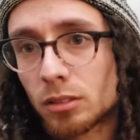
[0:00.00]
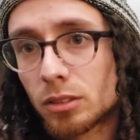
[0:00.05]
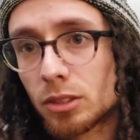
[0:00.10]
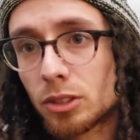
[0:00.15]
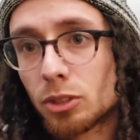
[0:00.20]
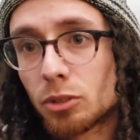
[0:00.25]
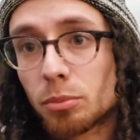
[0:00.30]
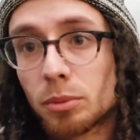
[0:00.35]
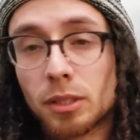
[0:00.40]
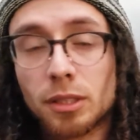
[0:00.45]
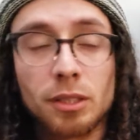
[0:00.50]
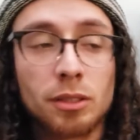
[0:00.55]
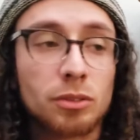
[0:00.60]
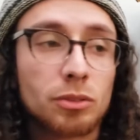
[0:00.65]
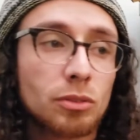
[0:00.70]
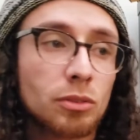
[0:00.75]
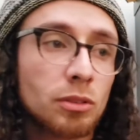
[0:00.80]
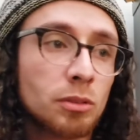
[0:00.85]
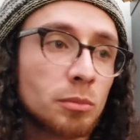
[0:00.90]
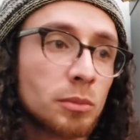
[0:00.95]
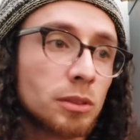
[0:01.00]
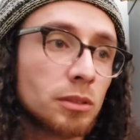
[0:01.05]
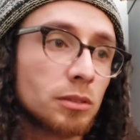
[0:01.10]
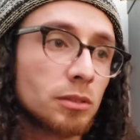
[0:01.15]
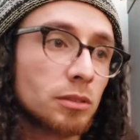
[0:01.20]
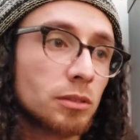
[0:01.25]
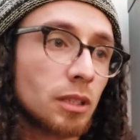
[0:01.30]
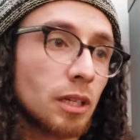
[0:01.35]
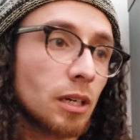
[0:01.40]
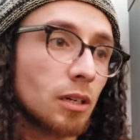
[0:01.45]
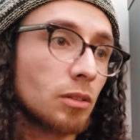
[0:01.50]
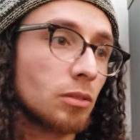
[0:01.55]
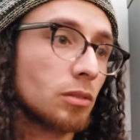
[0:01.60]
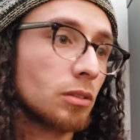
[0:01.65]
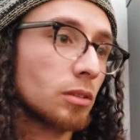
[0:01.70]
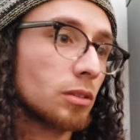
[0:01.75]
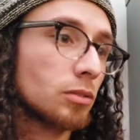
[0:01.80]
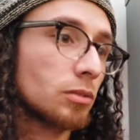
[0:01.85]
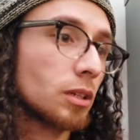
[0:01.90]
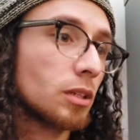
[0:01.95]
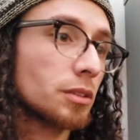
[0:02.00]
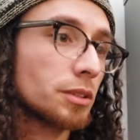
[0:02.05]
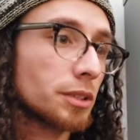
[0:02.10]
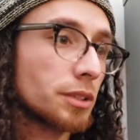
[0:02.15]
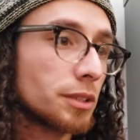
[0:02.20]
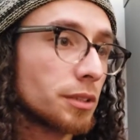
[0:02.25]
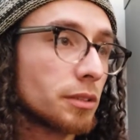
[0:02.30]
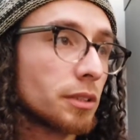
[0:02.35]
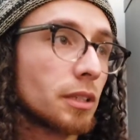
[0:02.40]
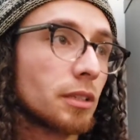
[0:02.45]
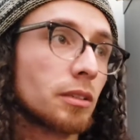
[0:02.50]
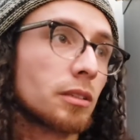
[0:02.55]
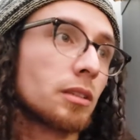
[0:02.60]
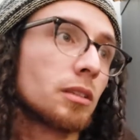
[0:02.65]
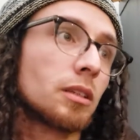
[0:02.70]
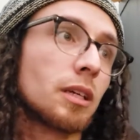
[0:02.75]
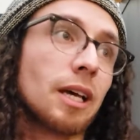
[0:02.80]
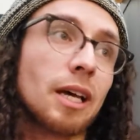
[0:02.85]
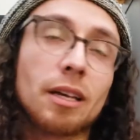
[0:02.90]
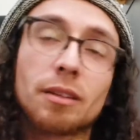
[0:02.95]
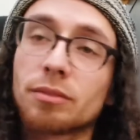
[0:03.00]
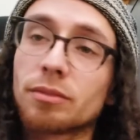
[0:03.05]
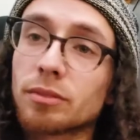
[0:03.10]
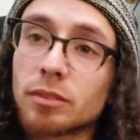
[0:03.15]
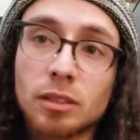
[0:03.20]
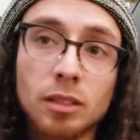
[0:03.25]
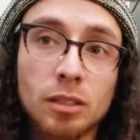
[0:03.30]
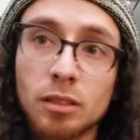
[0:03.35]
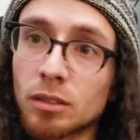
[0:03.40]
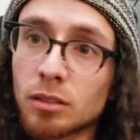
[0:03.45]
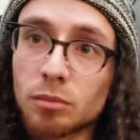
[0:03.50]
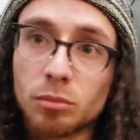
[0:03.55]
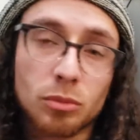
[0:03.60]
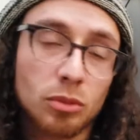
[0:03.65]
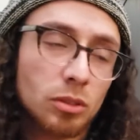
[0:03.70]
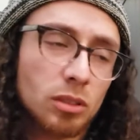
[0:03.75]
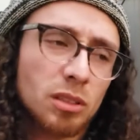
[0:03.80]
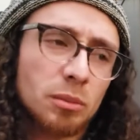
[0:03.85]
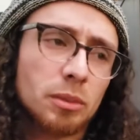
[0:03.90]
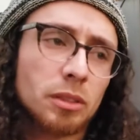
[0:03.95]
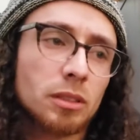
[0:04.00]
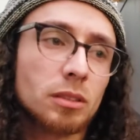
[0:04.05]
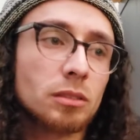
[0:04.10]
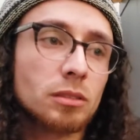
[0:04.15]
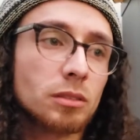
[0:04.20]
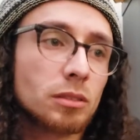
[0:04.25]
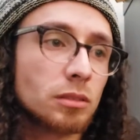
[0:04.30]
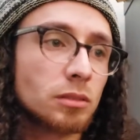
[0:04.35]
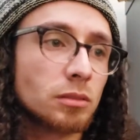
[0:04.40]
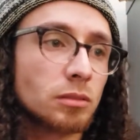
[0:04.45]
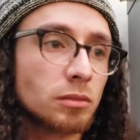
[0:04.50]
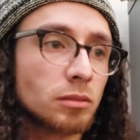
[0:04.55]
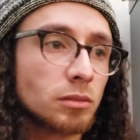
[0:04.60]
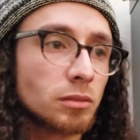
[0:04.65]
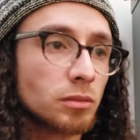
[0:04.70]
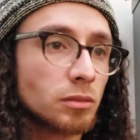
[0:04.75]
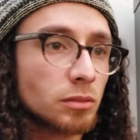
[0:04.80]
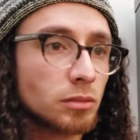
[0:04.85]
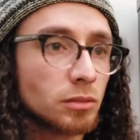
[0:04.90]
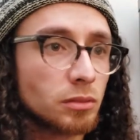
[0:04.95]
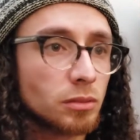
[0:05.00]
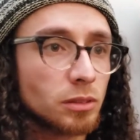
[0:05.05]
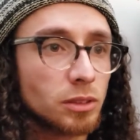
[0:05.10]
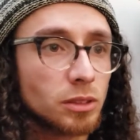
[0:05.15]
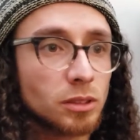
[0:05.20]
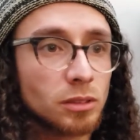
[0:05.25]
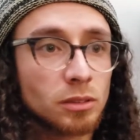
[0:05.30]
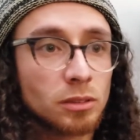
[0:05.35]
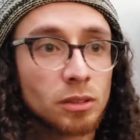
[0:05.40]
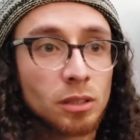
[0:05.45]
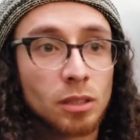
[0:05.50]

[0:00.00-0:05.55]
Still plenty of tournaments that go on throughout the year that are gonna have Mortal Kombat. So, you know,